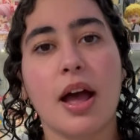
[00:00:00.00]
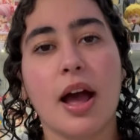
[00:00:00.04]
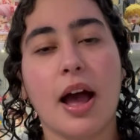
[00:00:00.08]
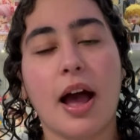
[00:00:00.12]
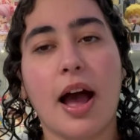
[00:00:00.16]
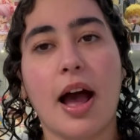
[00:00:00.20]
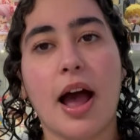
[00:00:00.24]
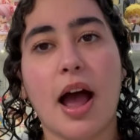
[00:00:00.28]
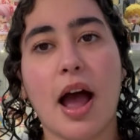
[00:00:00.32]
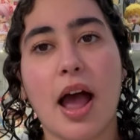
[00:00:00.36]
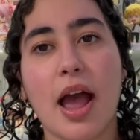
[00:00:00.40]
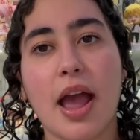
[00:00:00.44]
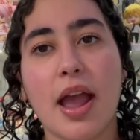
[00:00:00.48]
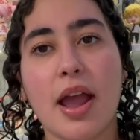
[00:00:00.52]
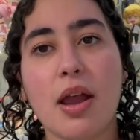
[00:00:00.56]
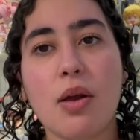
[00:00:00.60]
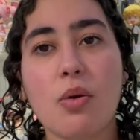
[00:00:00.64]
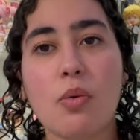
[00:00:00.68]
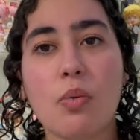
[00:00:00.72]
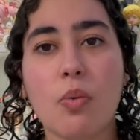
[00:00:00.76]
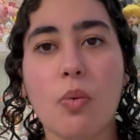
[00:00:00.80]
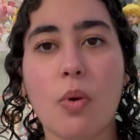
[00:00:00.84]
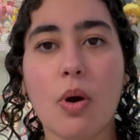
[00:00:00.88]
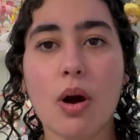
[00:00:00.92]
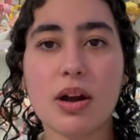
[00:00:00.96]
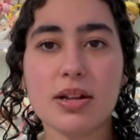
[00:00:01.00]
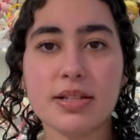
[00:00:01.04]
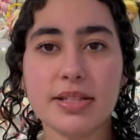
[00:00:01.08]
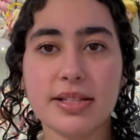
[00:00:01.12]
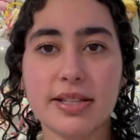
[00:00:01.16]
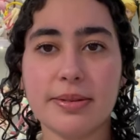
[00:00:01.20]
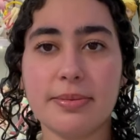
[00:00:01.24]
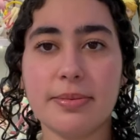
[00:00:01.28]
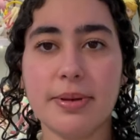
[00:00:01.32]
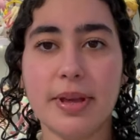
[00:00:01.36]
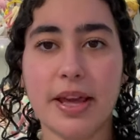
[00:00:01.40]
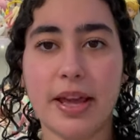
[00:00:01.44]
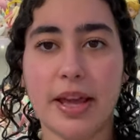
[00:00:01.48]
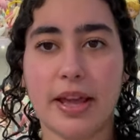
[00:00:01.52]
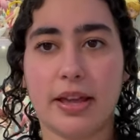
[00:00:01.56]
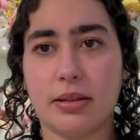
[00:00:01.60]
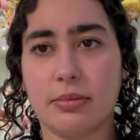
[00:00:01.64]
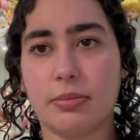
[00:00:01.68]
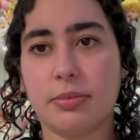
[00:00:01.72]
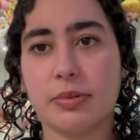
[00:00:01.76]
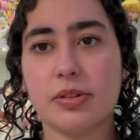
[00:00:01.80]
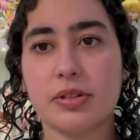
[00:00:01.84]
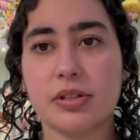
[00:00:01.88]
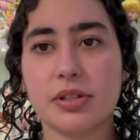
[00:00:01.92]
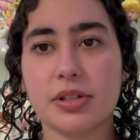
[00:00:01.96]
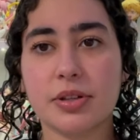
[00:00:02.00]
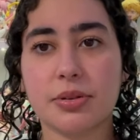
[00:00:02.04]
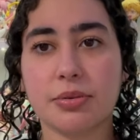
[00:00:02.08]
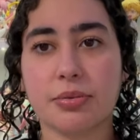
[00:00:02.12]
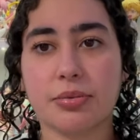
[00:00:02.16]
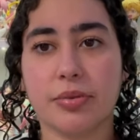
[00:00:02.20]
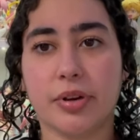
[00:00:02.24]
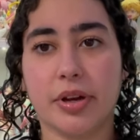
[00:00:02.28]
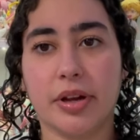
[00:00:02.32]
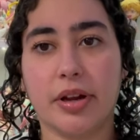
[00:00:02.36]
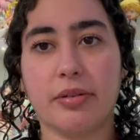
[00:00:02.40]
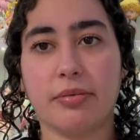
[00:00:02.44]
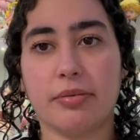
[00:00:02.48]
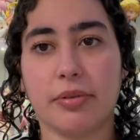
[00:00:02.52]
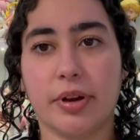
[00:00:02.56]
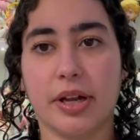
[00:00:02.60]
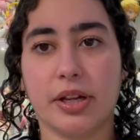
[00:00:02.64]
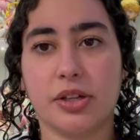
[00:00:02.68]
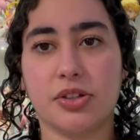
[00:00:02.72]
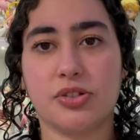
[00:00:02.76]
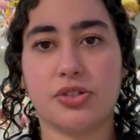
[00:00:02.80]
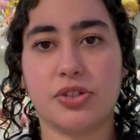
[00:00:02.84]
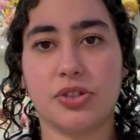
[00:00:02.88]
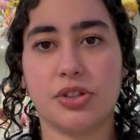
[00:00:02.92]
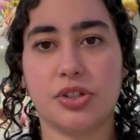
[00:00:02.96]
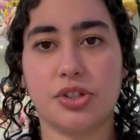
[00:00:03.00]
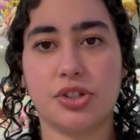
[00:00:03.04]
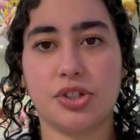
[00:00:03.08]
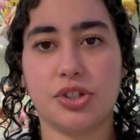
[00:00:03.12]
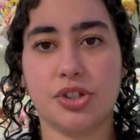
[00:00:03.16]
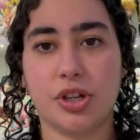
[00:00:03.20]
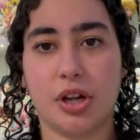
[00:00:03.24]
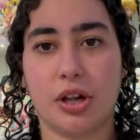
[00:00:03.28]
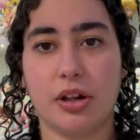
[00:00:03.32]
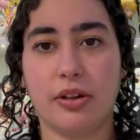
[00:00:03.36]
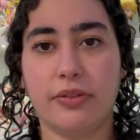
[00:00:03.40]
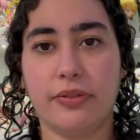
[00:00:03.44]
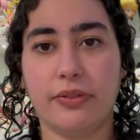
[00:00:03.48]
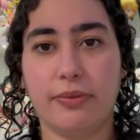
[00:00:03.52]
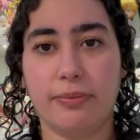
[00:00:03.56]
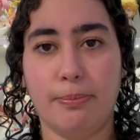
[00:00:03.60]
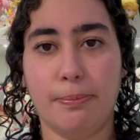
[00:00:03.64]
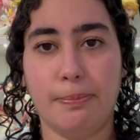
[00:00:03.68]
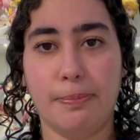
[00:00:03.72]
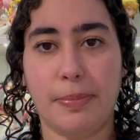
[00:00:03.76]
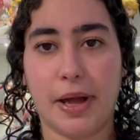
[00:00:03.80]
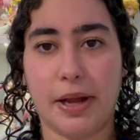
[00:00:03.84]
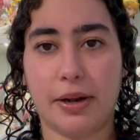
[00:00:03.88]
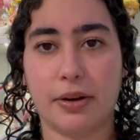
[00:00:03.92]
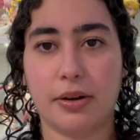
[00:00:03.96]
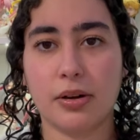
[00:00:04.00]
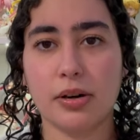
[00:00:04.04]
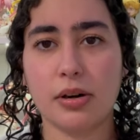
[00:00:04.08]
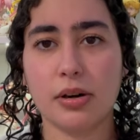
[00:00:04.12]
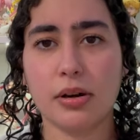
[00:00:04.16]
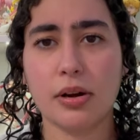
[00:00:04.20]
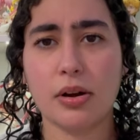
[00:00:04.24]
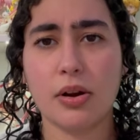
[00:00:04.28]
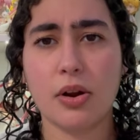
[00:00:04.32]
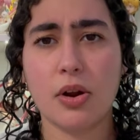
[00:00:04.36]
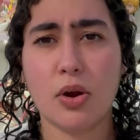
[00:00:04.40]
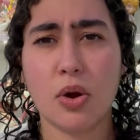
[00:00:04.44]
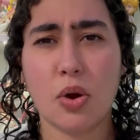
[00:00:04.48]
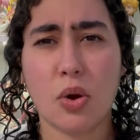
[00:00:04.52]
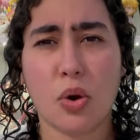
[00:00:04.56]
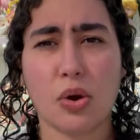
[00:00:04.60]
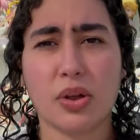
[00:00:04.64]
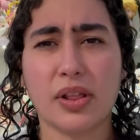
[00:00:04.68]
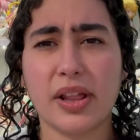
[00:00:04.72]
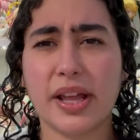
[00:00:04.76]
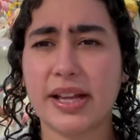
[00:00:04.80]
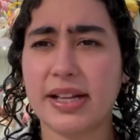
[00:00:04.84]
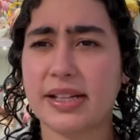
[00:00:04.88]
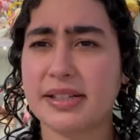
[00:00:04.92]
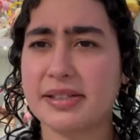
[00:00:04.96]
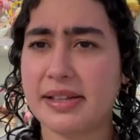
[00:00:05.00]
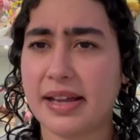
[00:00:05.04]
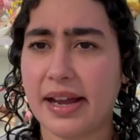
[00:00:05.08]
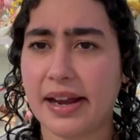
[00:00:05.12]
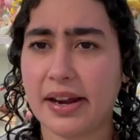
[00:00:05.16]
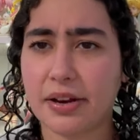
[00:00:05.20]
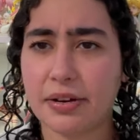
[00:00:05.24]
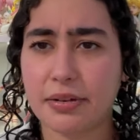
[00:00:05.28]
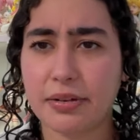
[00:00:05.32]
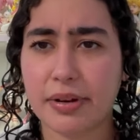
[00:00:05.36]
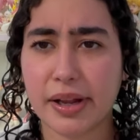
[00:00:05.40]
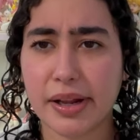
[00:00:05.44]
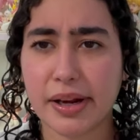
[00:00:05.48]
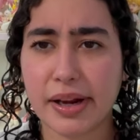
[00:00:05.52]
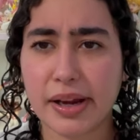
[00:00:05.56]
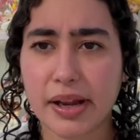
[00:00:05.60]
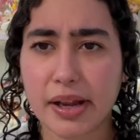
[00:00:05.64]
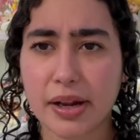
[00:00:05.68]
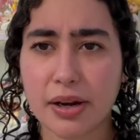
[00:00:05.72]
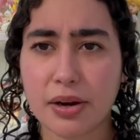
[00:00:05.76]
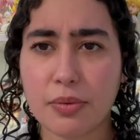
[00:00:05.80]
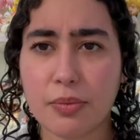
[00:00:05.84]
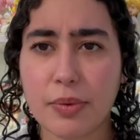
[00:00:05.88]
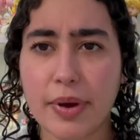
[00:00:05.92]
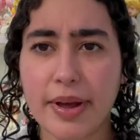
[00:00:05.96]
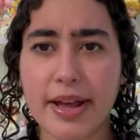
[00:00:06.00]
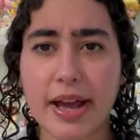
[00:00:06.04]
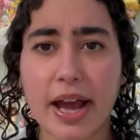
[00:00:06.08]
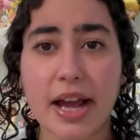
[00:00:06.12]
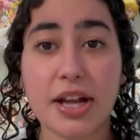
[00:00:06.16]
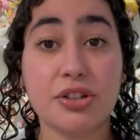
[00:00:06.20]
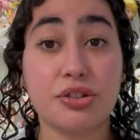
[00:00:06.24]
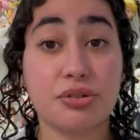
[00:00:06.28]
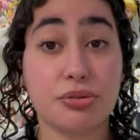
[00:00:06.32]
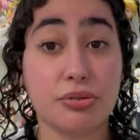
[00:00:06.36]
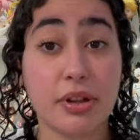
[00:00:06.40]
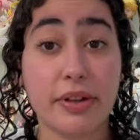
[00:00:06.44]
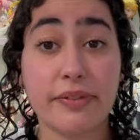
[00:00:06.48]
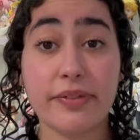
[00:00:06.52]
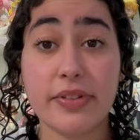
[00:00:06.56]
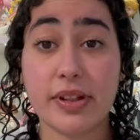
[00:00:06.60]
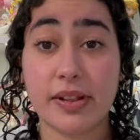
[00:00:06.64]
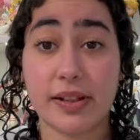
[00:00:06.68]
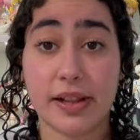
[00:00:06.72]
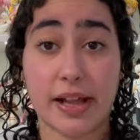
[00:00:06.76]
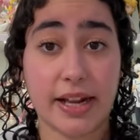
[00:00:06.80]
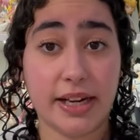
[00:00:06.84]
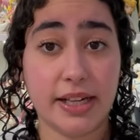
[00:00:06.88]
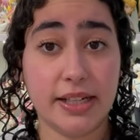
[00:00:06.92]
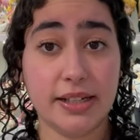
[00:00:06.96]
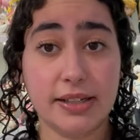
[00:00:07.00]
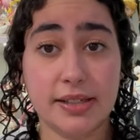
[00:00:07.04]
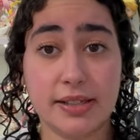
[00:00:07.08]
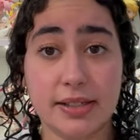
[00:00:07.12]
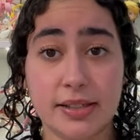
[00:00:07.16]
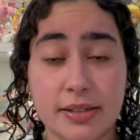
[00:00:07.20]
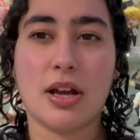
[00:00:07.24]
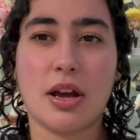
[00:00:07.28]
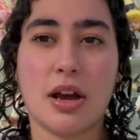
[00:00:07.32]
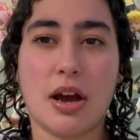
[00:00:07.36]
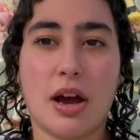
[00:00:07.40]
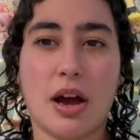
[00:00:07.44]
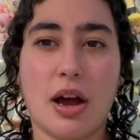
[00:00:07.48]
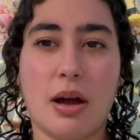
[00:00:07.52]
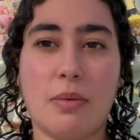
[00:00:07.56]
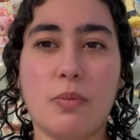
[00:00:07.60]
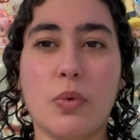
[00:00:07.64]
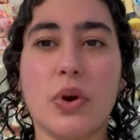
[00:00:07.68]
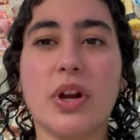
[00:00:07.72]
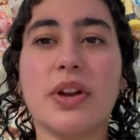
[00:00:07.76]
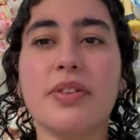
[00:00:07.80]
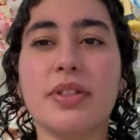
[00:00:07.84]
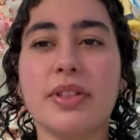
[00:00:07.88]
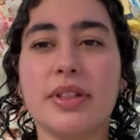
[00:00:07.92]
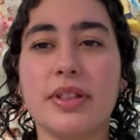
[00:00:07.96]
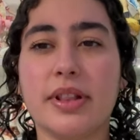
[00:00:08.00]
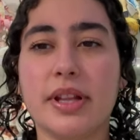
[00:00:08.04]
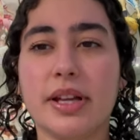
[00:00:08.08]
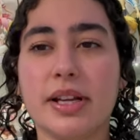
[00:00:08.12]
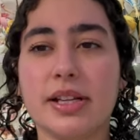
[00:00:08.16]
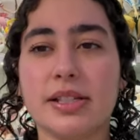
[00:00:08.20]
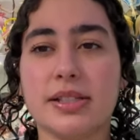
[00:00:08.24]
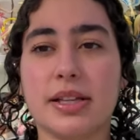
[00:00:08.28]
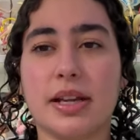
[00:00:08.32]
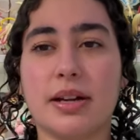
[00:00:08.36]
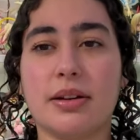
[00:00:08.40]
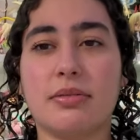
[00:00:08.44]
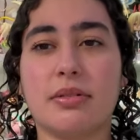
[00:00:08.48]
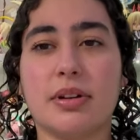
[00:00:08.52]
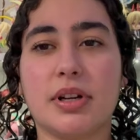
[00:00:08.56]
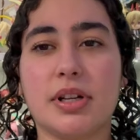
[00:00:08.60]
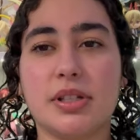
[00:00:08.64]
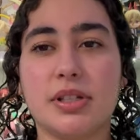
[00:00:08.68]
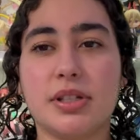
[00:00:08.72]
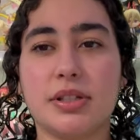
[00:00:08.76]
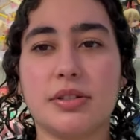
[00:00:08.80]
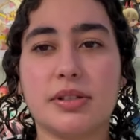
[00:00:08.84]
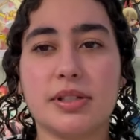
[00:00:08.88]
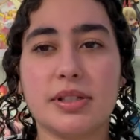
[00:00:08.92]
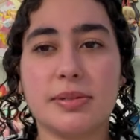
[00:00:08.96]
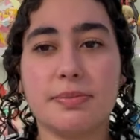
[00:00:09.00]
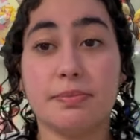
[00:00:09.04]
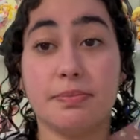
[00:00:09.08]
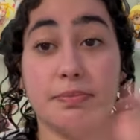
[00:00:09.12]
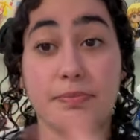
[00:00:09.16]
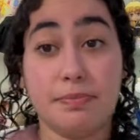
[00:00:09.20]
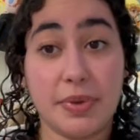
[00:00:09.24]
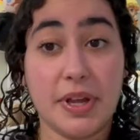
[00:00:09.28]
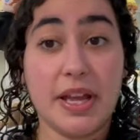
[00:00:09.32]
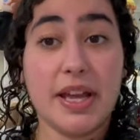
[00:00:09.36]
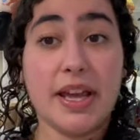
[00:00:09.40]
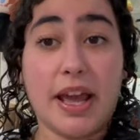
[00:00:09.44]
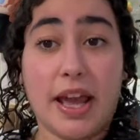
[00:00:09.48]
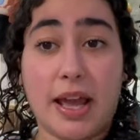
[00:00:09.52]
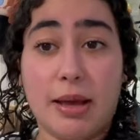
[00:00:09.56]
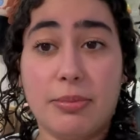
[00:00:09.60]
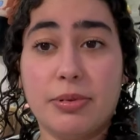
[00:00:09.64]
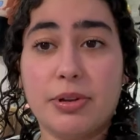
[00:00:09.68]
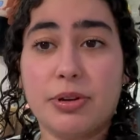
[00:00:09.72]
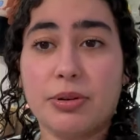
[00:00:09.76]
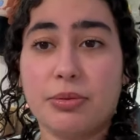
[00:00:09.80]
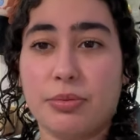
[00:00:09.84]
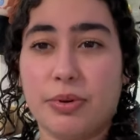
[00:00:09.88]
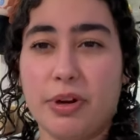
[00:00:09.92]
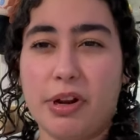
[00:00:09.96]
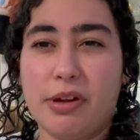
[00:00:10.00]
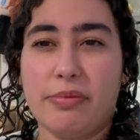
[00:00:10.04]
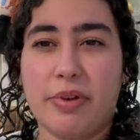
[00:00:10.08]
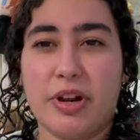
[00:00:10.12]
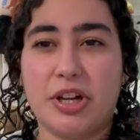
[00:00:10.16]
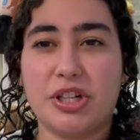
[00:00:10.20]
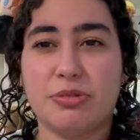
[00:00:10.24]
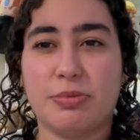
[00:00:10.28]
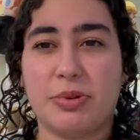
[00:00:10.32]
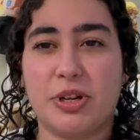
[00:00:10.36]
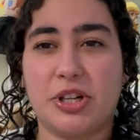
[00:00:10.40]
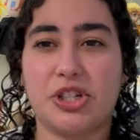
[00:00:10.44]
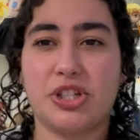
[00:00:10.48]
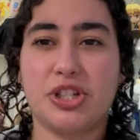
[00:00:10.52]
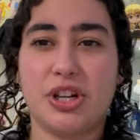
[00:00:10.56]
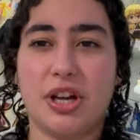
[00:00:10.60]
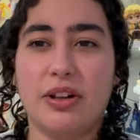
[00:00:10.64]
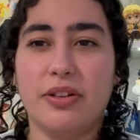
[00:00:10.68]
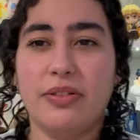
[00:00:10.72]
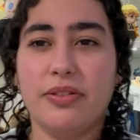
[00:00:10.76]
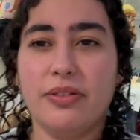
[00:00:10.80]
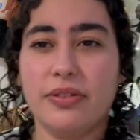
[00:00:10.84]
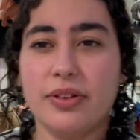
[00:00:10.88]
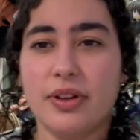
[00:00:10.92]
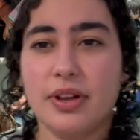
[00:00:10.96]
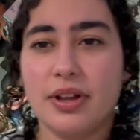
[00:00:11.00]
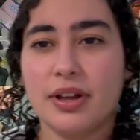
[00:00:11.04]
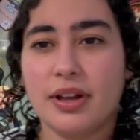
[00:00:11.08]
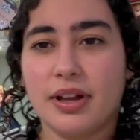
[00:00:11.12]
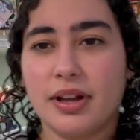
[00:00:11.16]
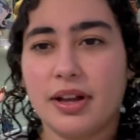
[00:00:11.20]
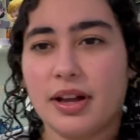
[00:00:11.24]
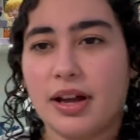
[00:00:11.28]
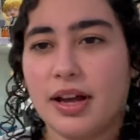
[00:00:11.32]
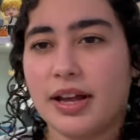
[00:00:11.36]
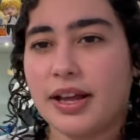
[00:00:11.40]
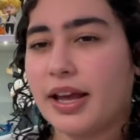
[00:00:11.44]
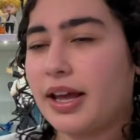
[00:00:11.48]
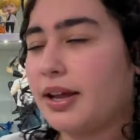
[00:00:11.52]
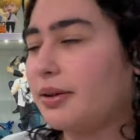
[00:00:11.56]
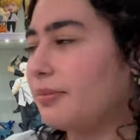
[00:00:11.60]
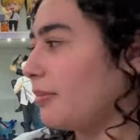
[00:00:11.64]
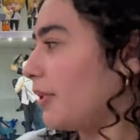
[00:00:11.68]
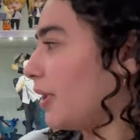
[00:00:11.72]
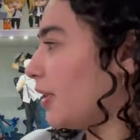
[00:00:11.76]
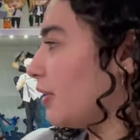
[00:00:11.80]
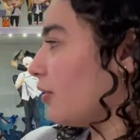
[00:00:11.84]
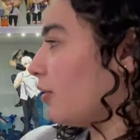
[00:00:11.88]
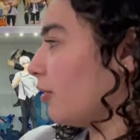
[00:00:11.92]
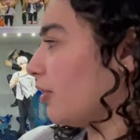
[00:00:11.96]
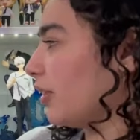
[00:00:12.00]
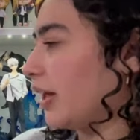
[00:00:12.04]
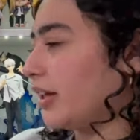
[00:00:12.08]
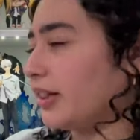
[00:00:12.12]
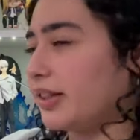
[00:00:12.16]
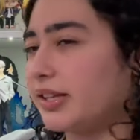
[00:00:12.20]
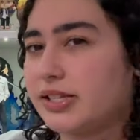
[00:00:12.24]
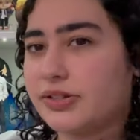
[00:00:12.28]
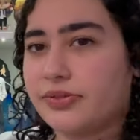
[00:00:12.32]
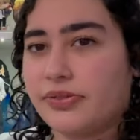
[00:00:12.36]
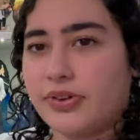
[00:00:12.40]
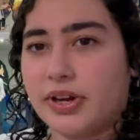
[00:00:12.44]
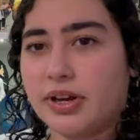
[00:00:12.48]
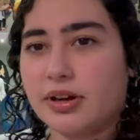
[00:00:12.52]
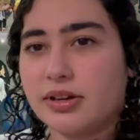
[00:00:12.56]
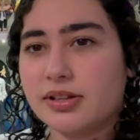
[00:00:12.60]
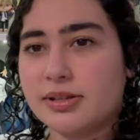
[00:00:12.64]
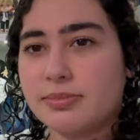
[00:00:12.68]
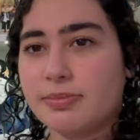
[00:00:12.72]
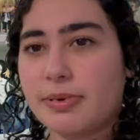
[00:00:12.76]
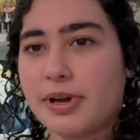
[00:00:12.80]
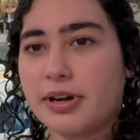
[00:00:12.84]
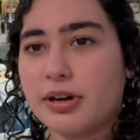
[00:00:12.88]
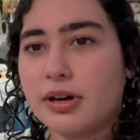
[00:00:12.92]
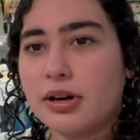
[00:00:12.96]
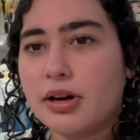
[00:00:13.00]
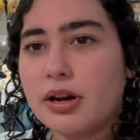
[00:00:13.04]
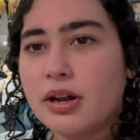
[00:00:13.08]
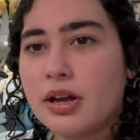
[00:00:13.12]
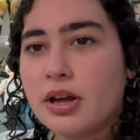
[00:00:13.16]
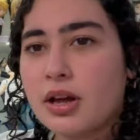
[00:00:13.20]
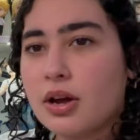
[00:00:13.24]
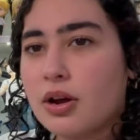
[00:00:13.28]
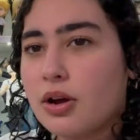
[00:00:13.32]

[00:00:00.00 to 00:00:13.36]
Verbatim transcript: I want to be able to rearrange this shelf better or like decorate it in a way. I do love the lights. Um, one of the things that I want to do is being able to rearrange my shelf again better, or like these figures better.